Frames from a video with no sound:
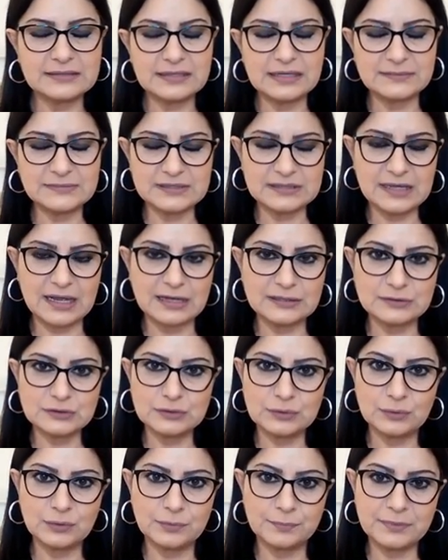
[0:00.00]
that you will
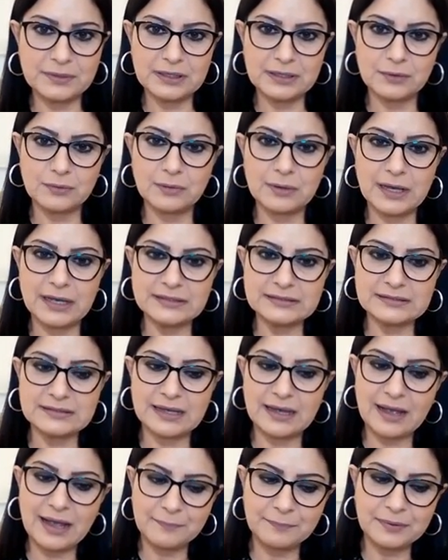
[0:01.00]
be quite
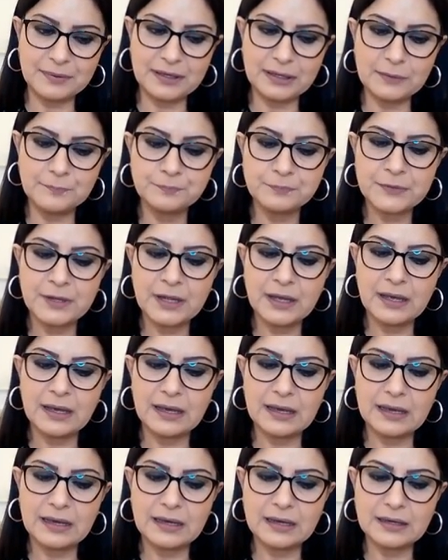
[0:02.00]
happy
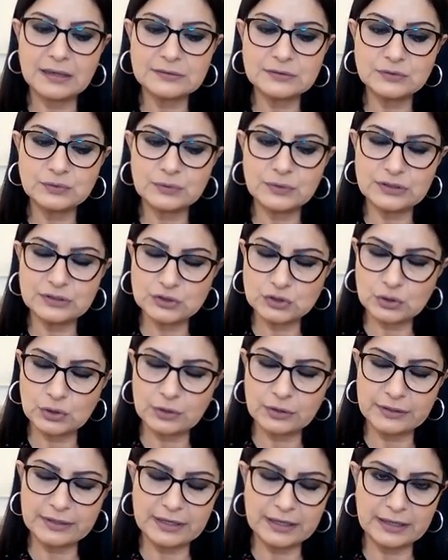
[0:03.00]
to enjoy
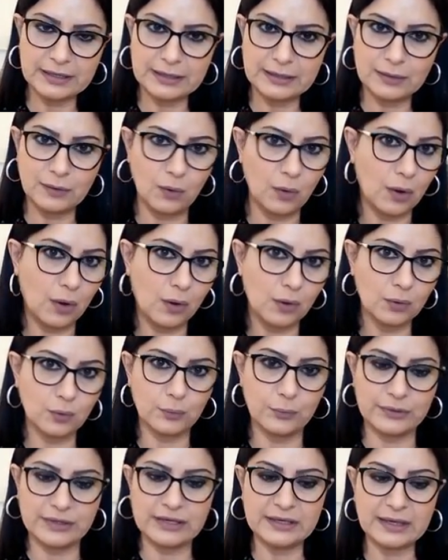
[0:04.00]
a long
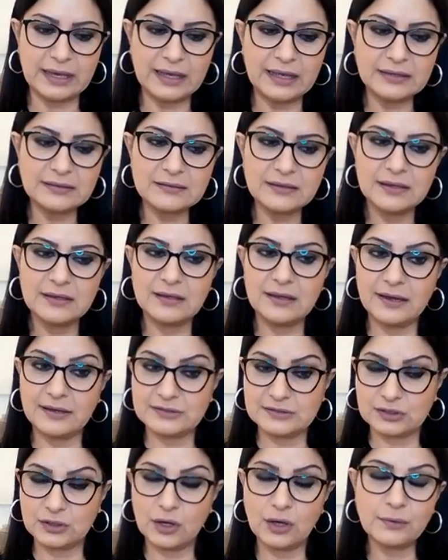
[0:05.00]
weekend. It's
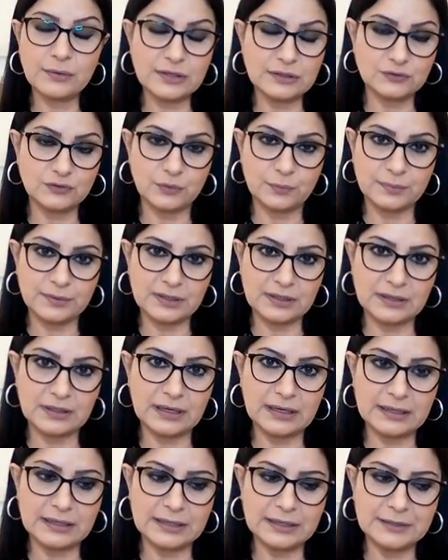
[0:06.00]
going to be
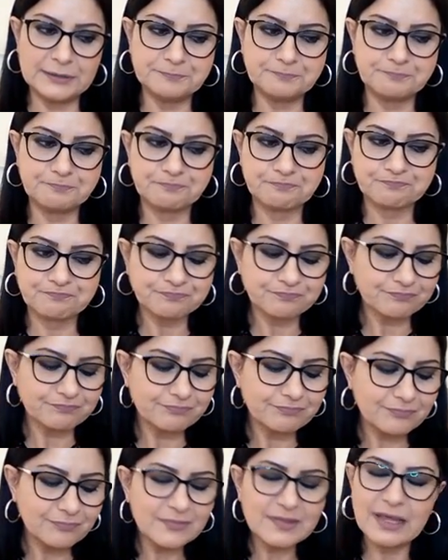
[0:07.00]

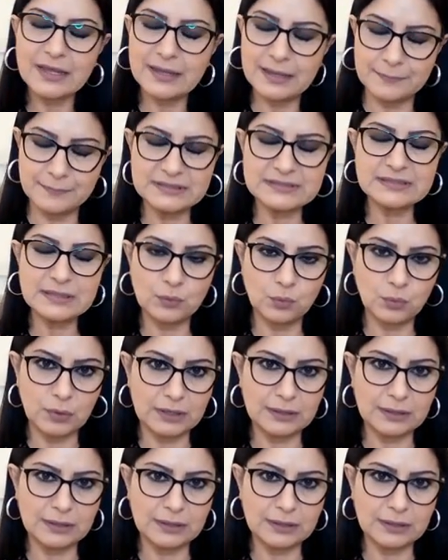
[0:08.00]
a busy one